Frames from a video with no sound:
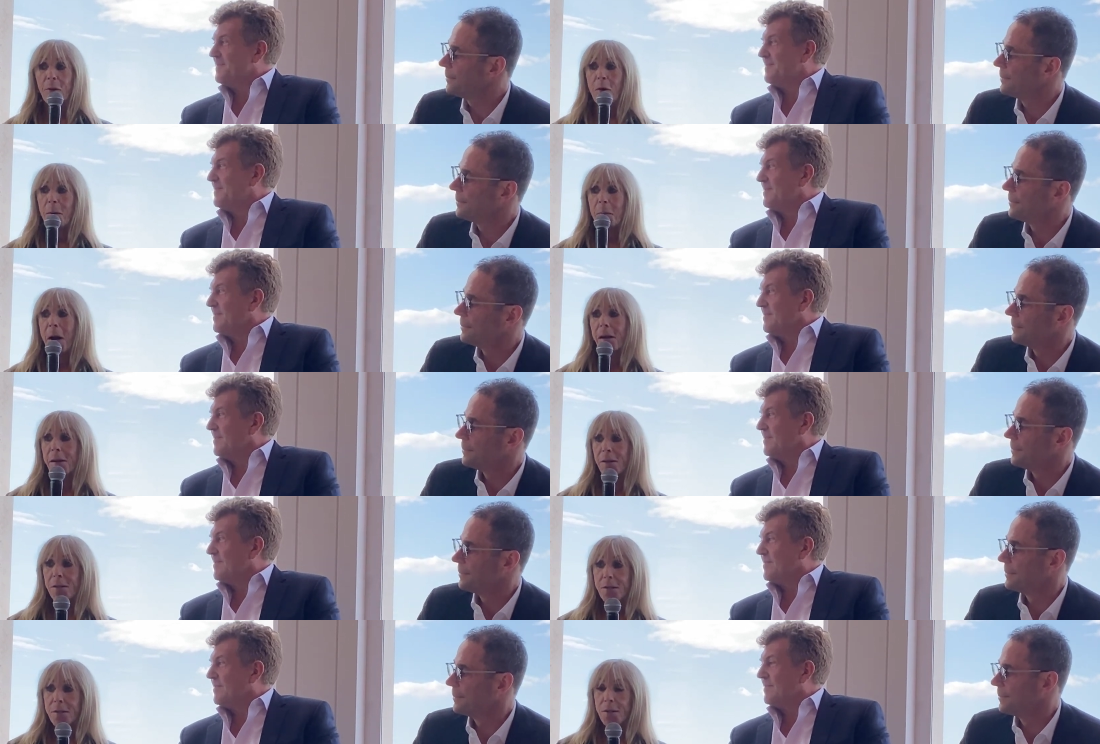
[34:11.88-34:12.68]
Speaker 1: for
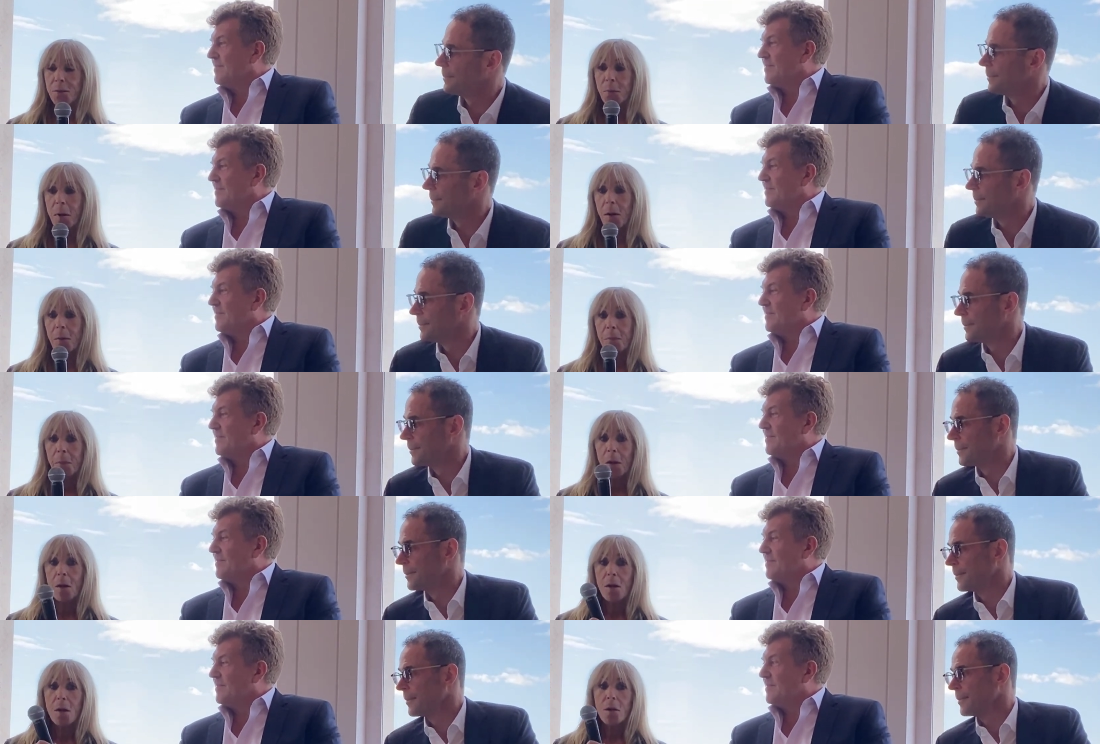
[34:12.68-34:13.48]
buyers as well.
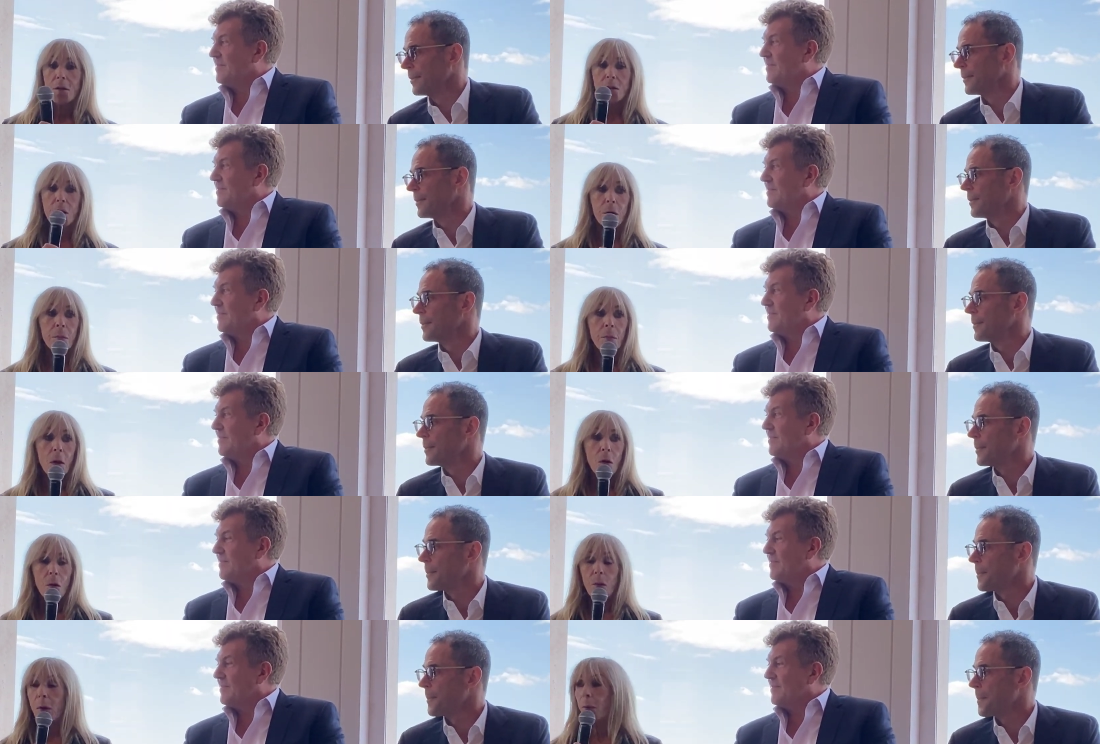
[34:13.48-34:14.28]
So
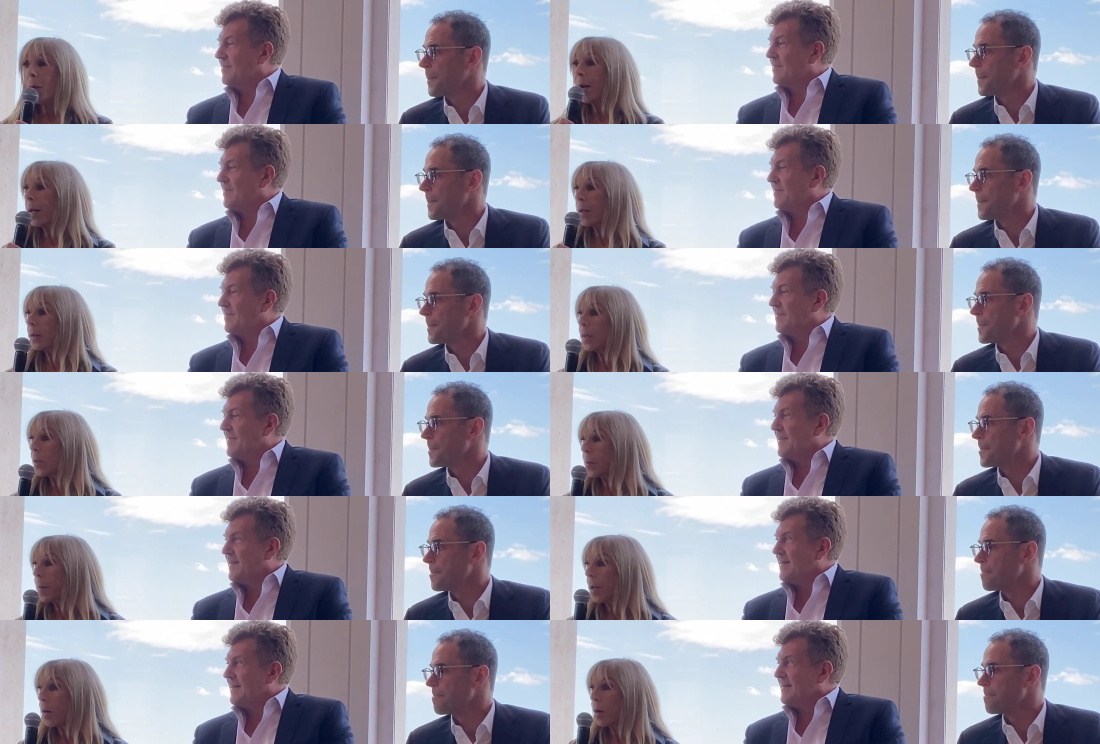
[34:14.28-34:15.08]
we ran a little
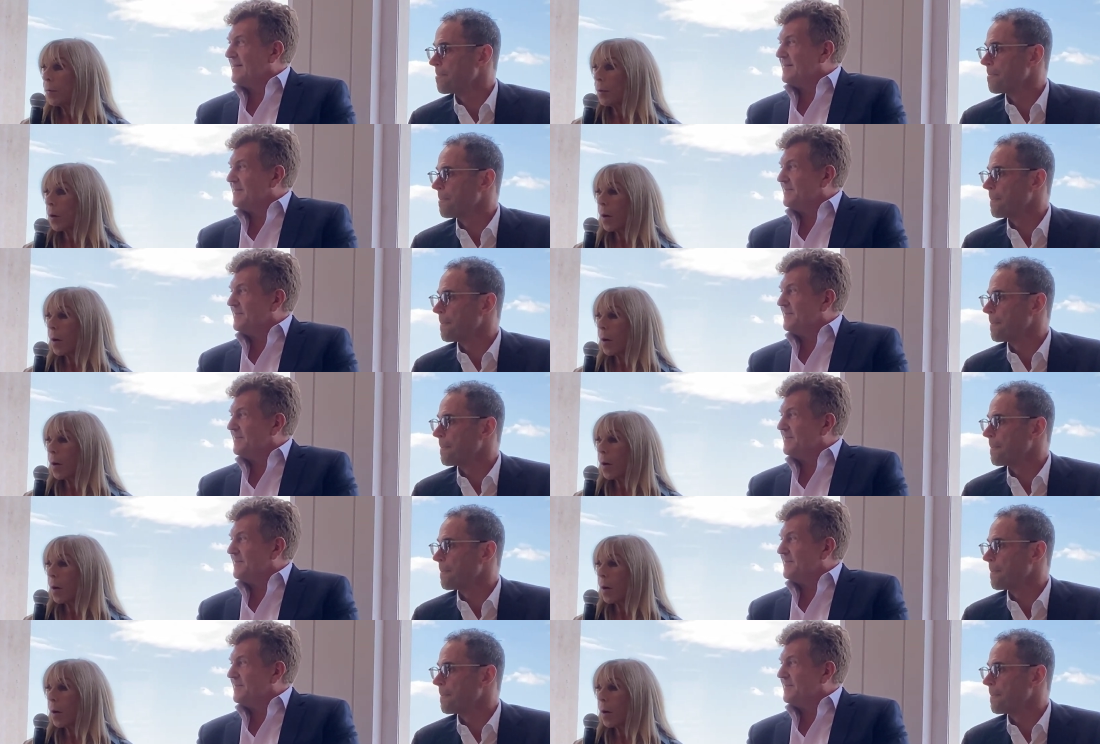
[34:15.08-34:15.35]
bit over.